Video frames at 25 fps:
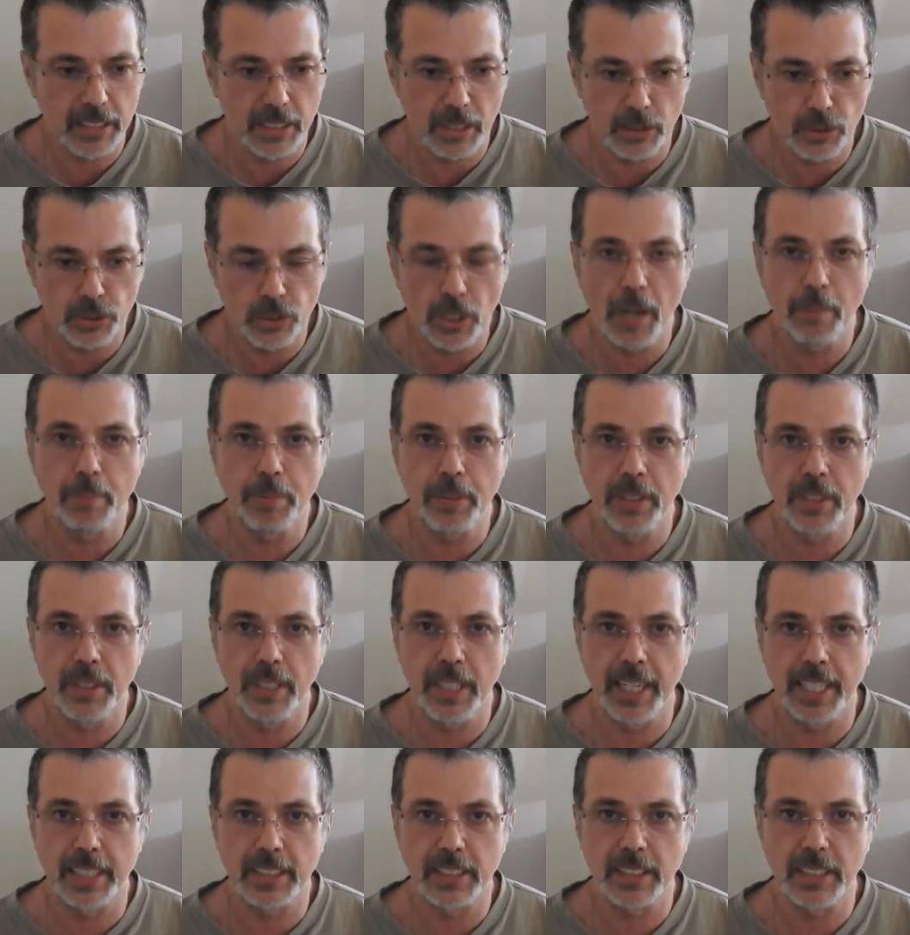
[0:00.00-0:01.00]
drop your
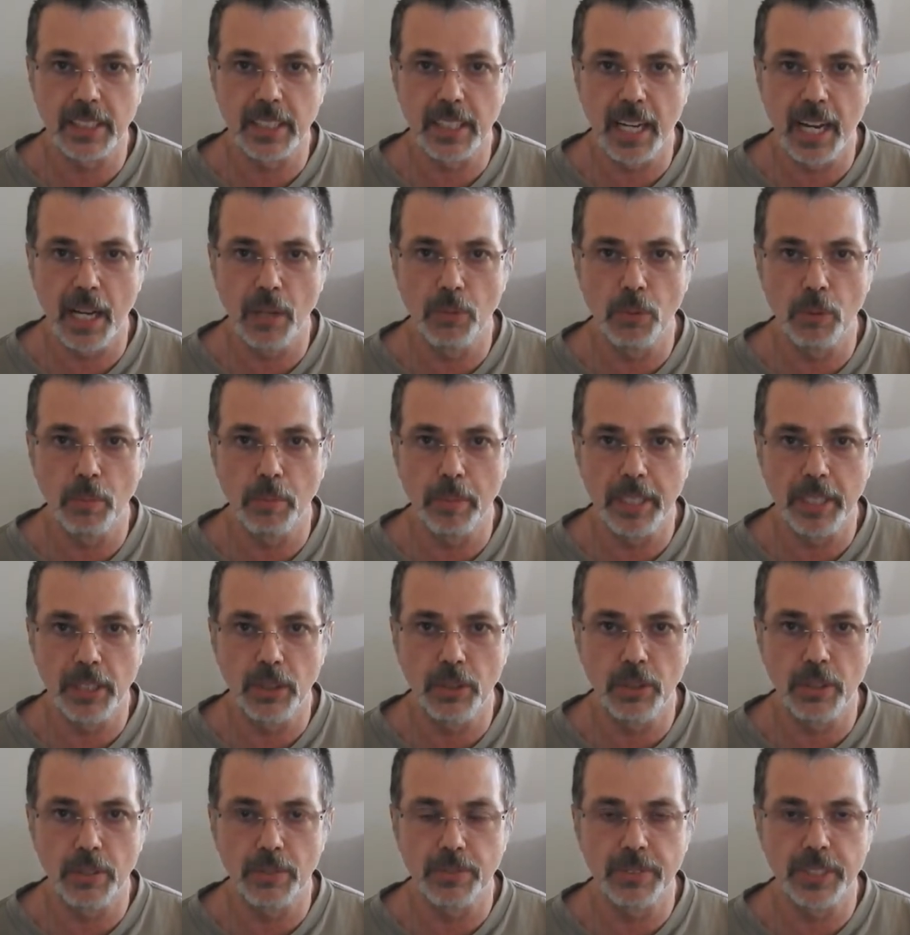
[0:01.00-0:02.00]
nets, I will make you
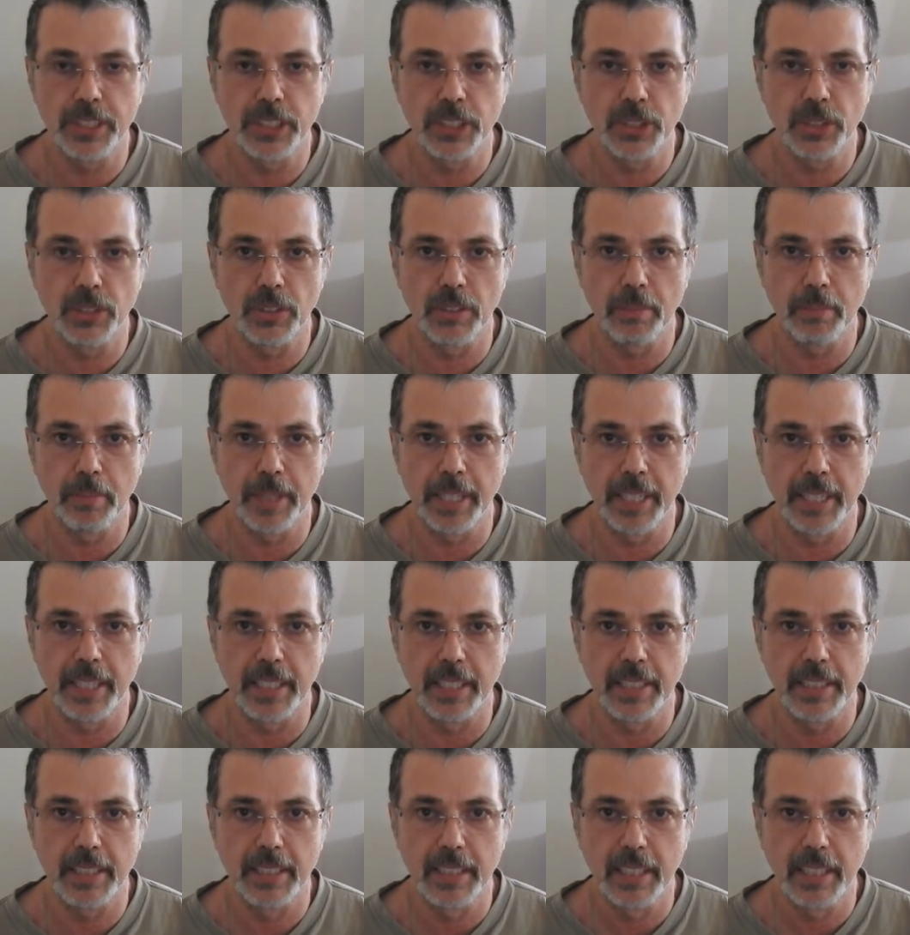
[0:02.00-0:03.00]
the fisher of men.